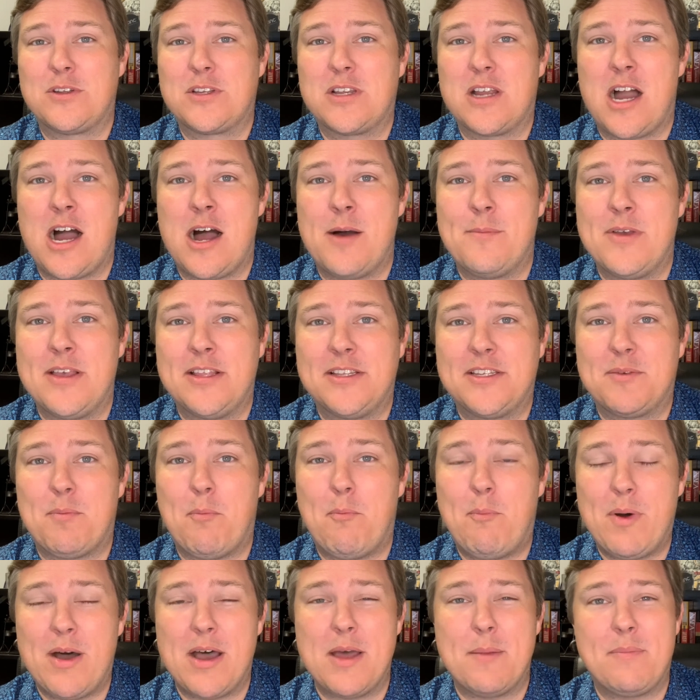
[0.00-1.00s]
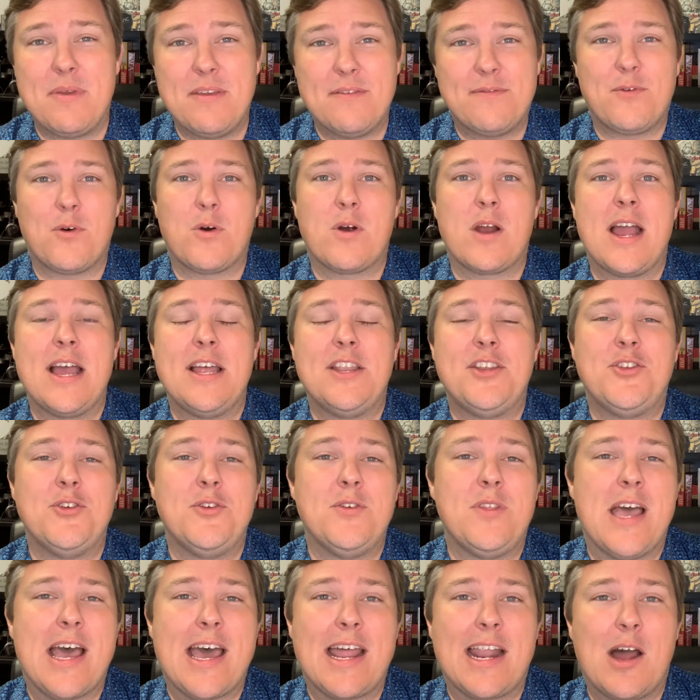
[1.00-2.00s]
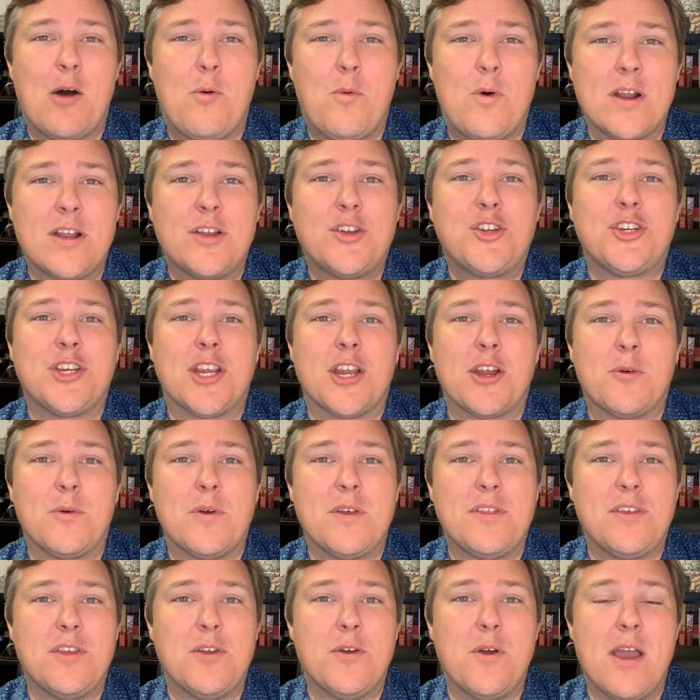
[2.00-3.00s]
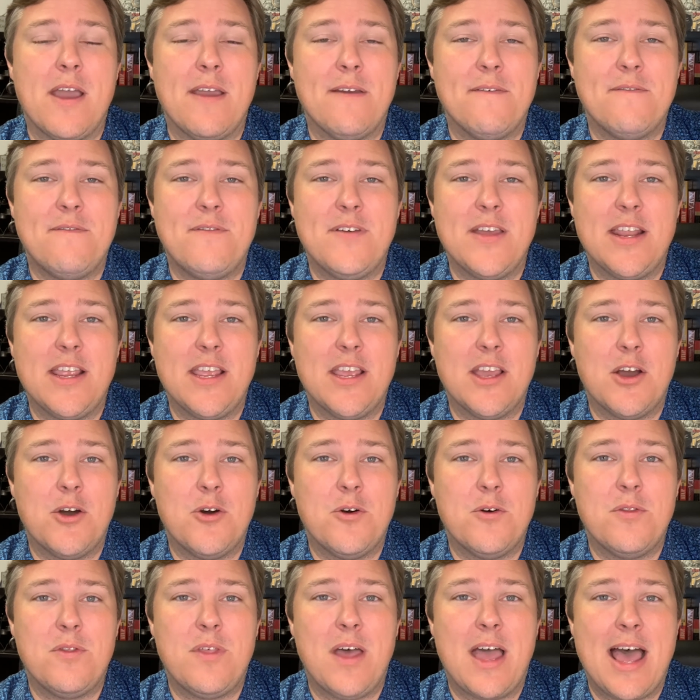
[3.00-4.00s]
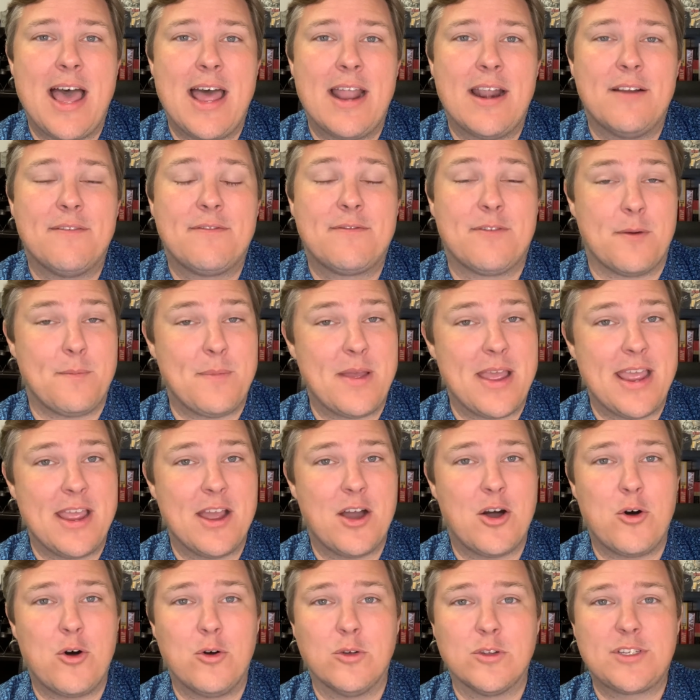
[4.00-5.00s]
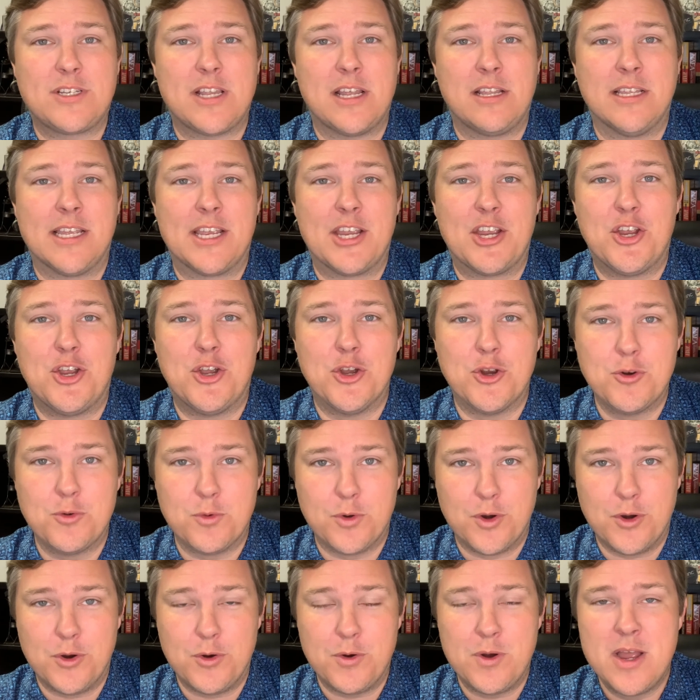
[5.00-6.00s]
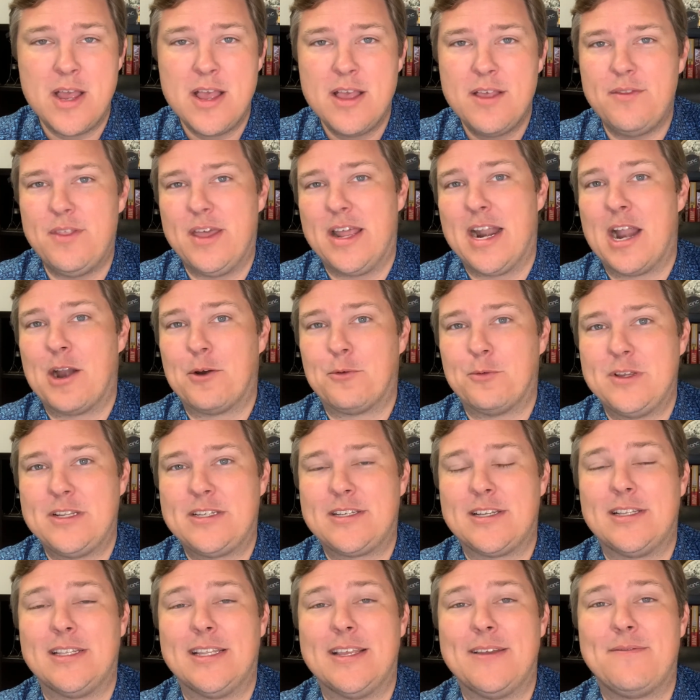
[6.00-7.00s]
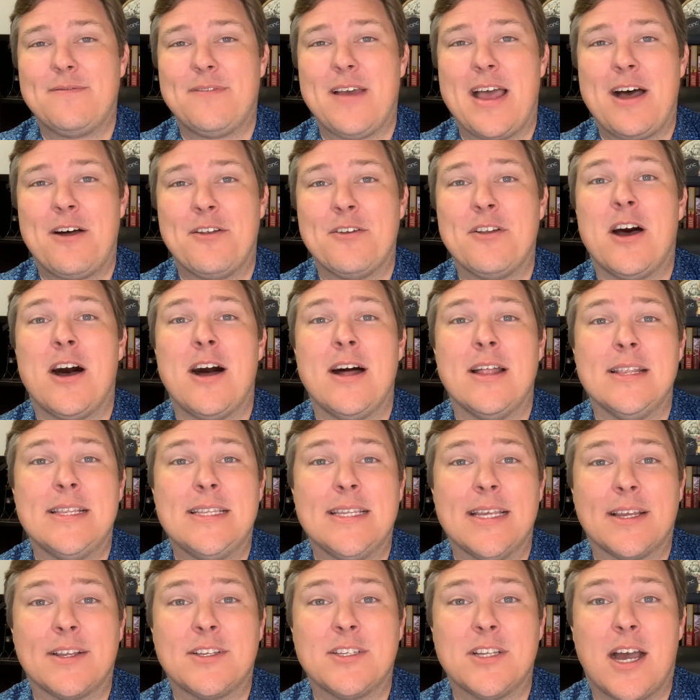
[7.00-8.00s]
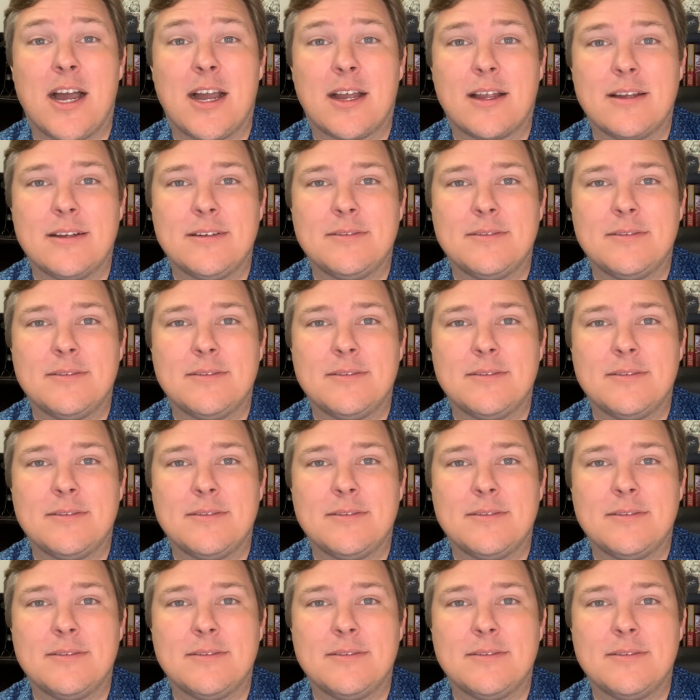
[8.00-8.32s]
comments, but before I do that, I want to share with you a video that from a wholesaling guru that I recently found on TikTok.